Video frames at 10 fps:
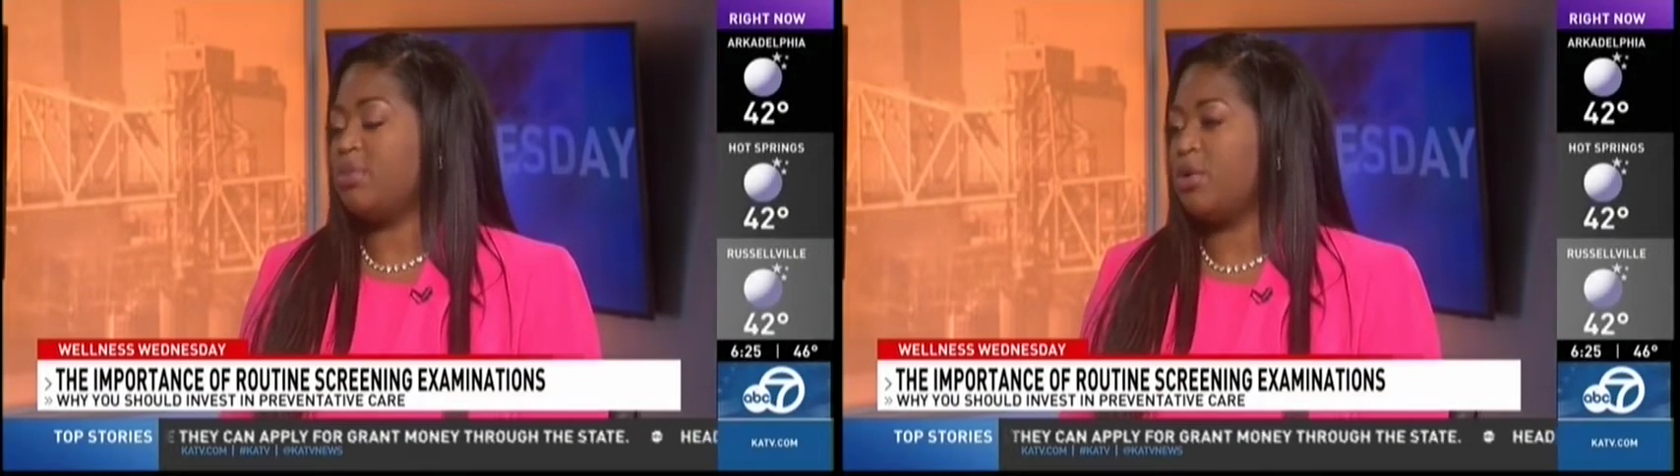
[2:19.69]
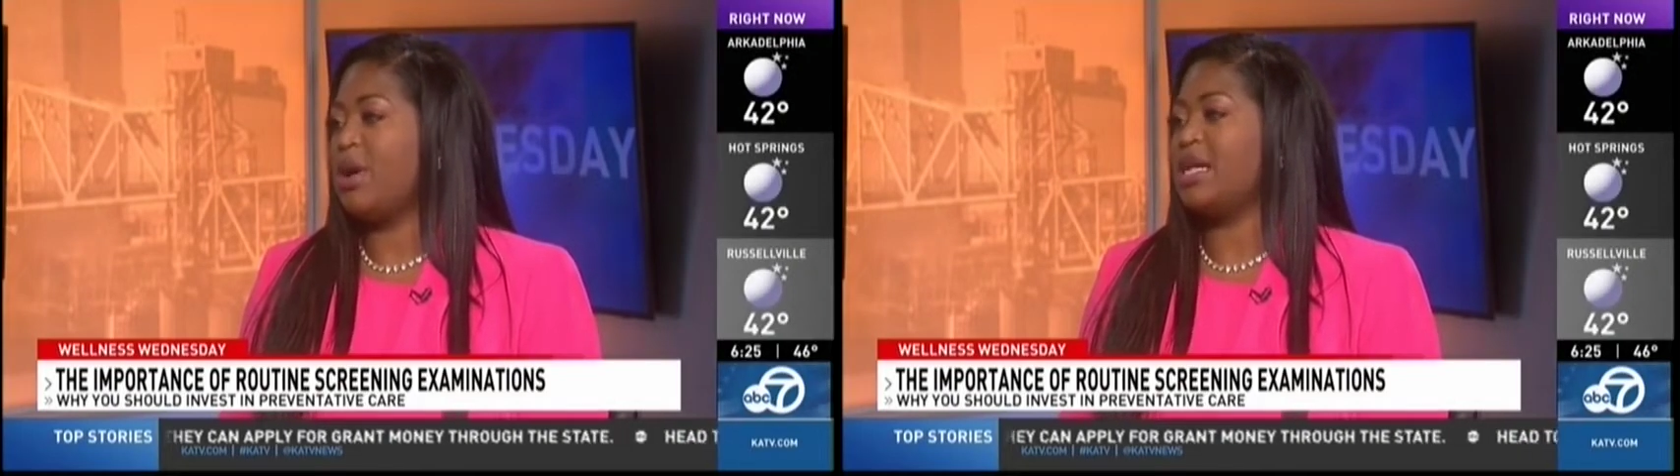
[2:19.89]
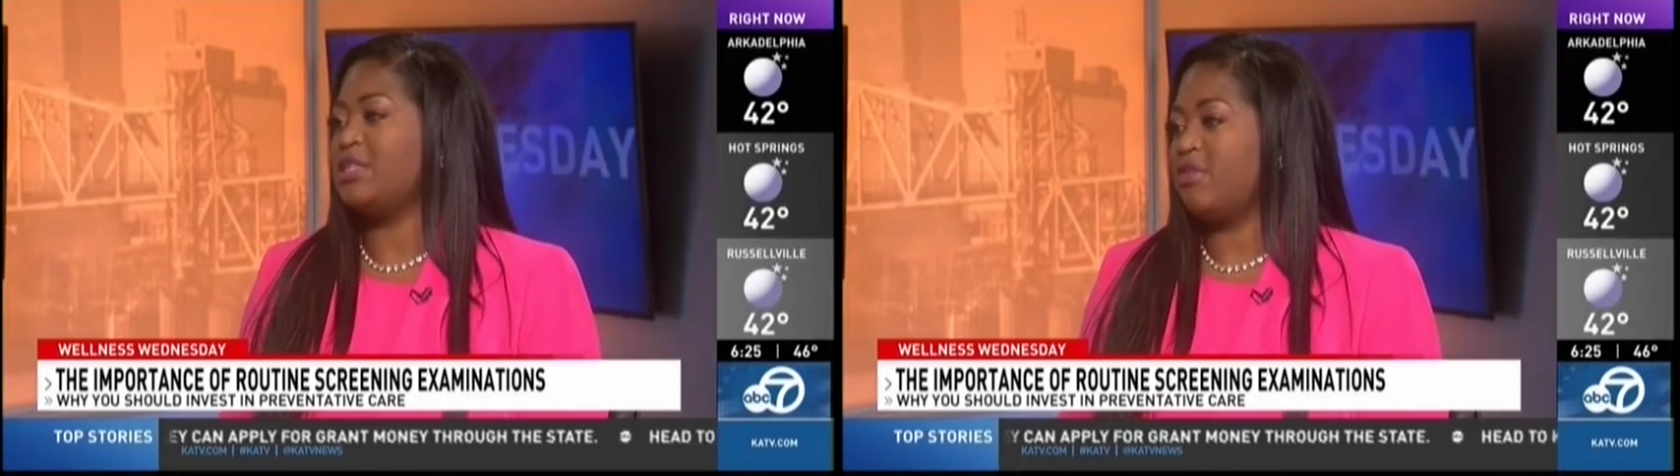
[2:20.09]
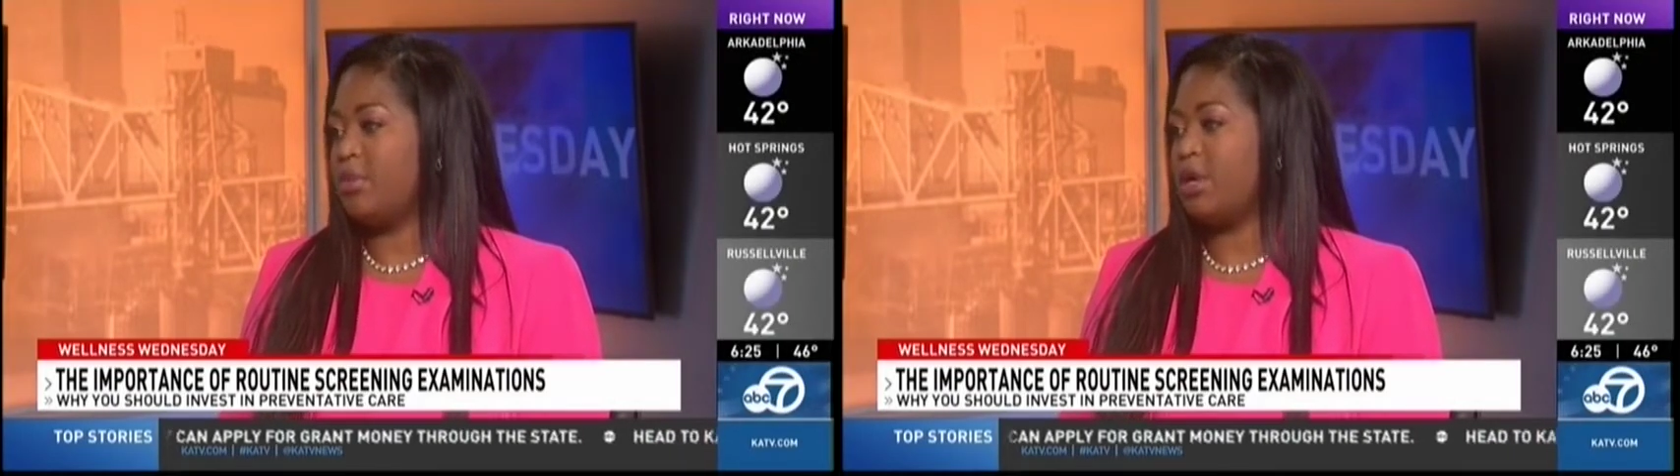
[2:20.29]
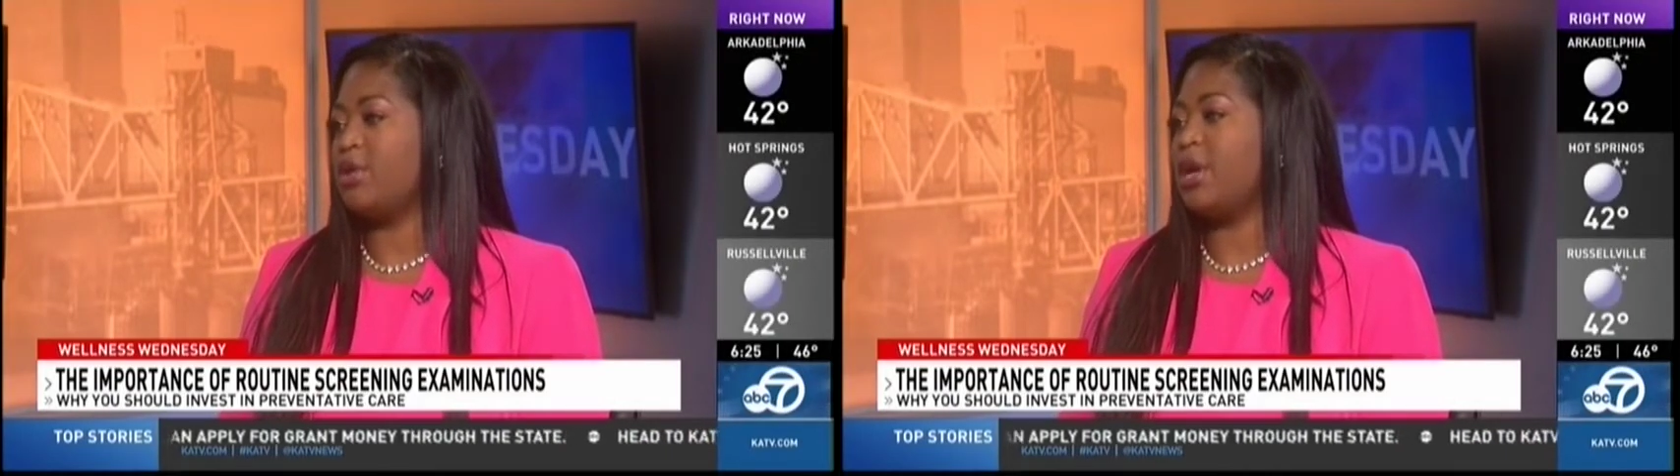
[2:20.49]
proactive
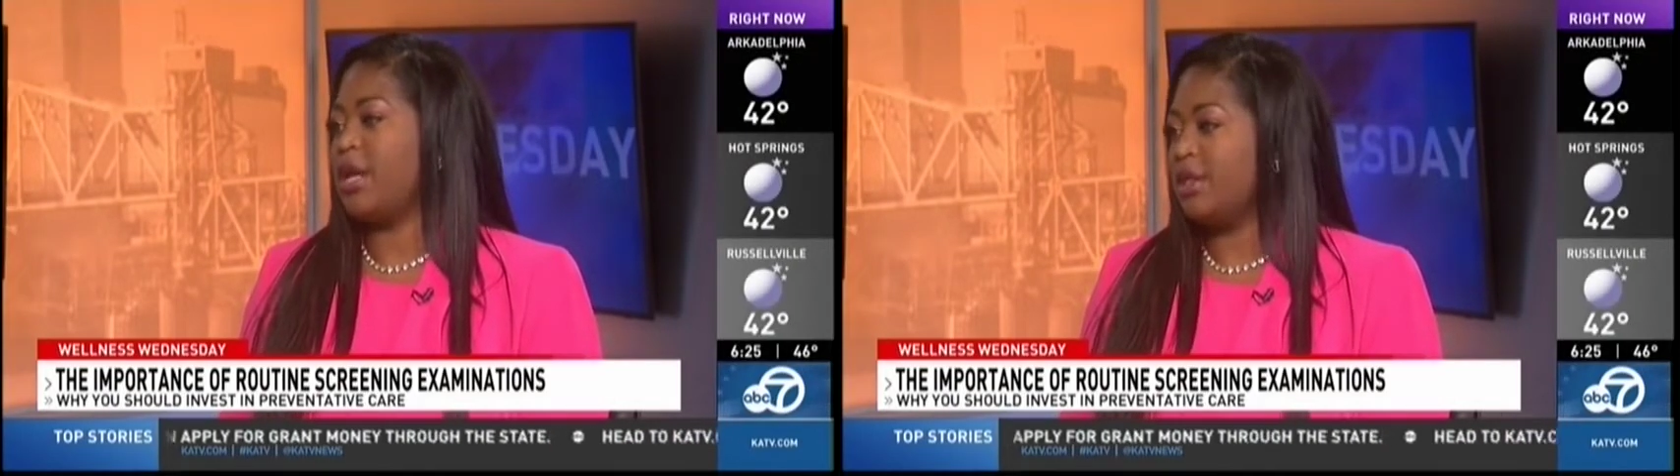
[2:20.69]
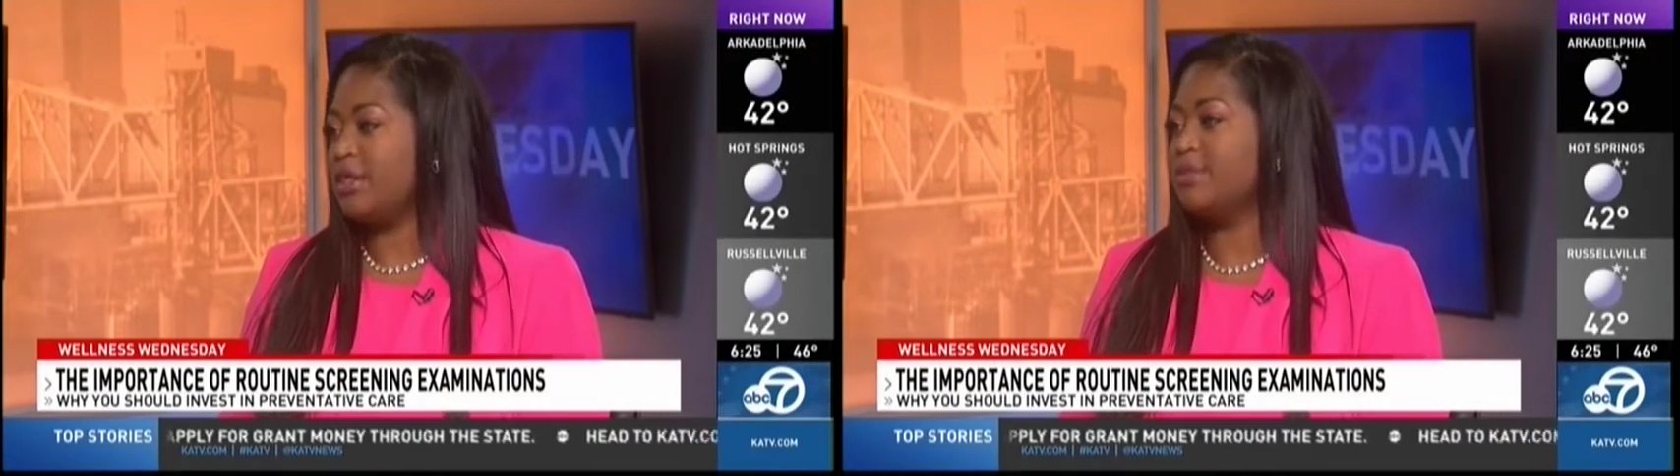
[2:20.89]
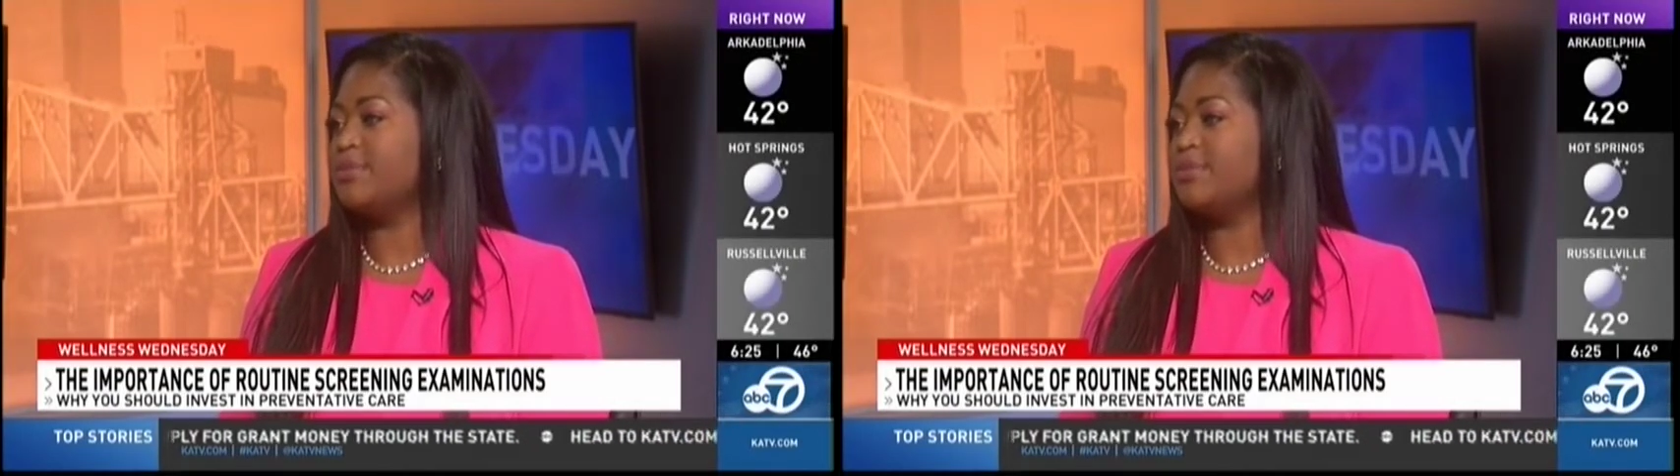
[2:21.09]
about our health.